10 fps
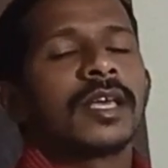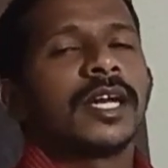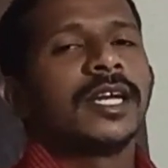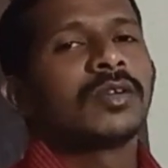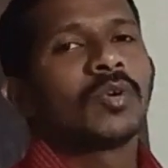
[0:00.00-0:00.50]

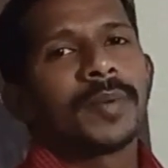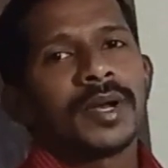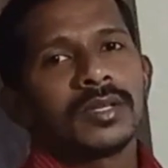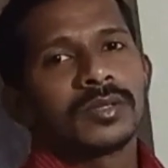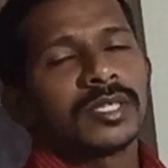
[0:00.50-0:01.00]
credit
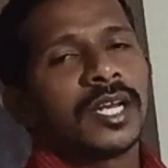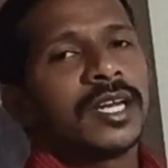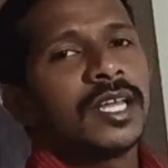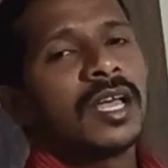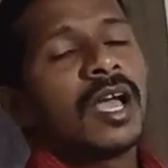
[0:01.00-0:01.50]
cooperative
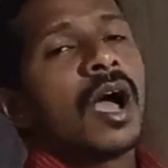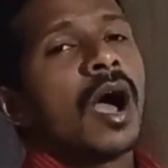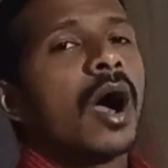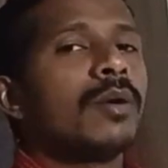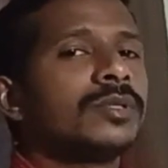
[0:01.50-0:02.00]
society,
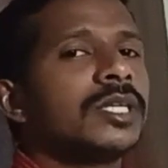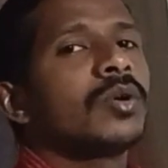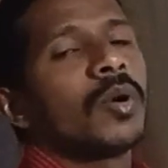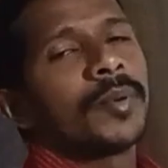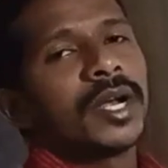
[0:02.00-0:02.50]

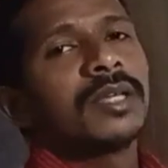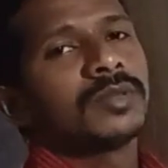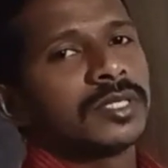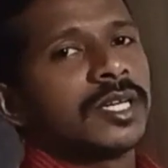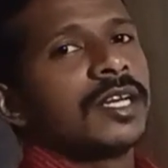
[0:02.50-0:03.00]
housing
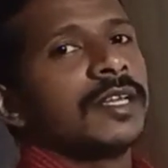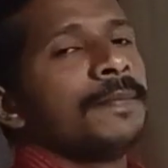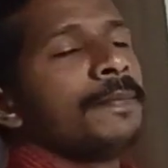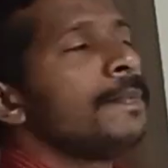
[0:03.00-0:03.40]
cooperative society.